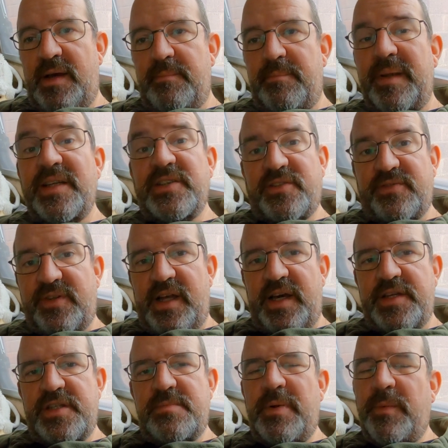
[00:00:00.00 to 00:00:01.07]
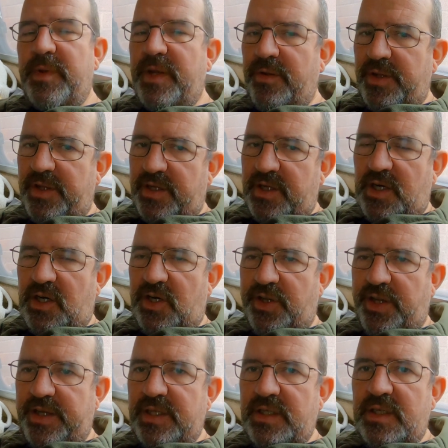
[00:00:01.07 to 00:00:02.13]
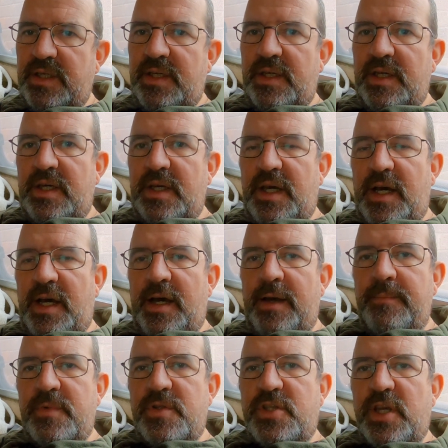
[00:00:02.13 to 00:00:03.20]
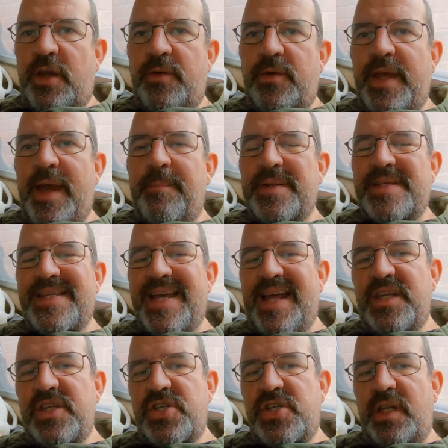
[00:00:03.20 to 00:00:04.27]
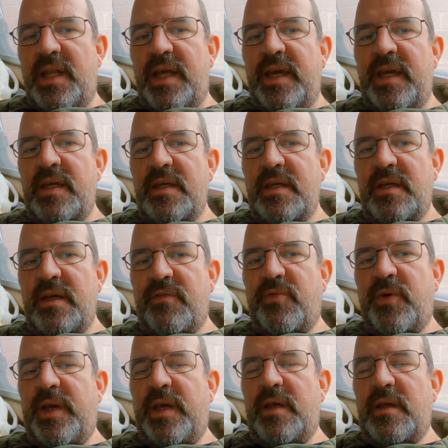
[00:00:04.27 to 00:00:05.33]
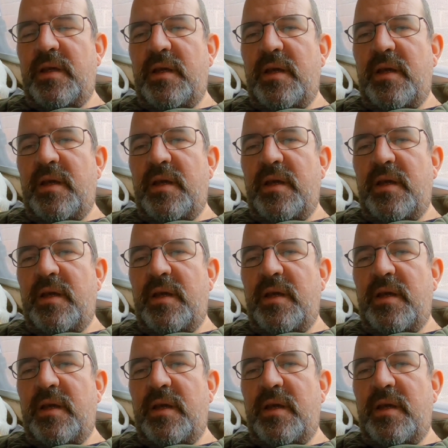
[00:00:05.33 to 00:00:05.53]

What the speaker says: plus the flights, but we don't need a carnet. So yeah, potentially if we